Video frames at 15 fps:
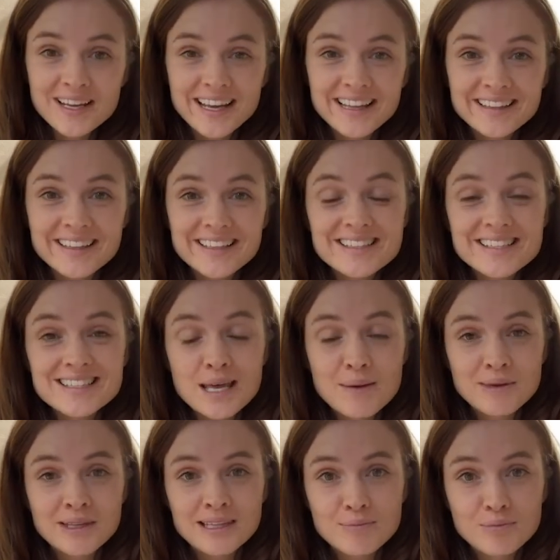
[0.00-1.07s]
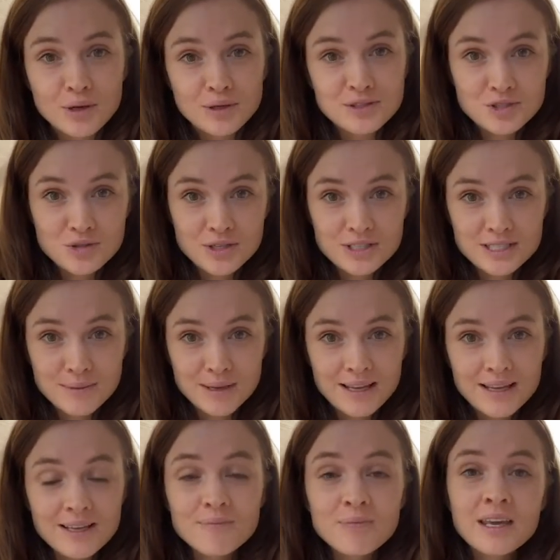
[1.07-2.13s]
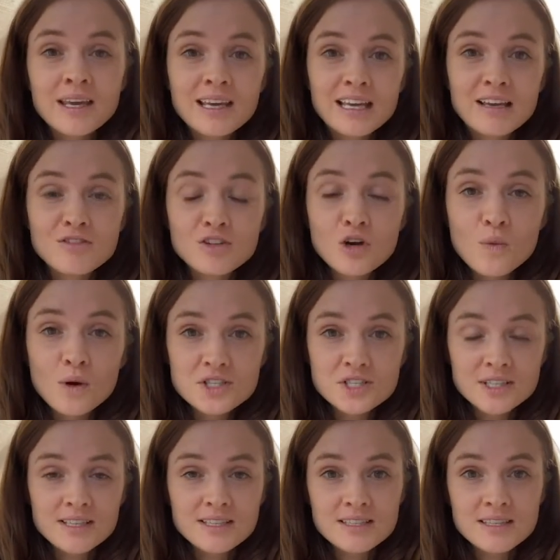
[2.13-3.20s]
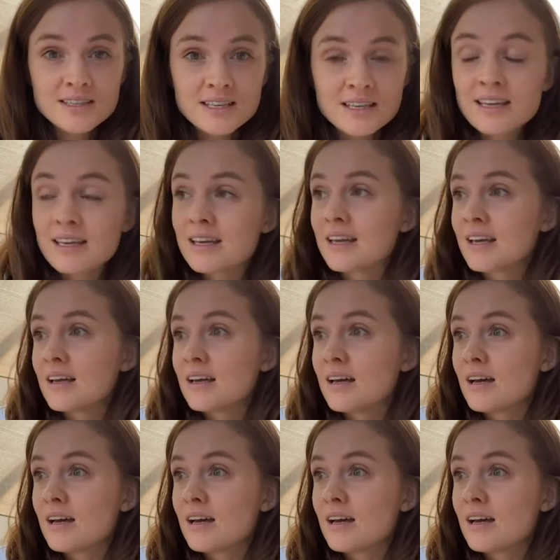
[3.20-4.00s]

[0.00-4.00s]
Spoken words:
And this is something that brings joy to me. If you're watching this and thinking,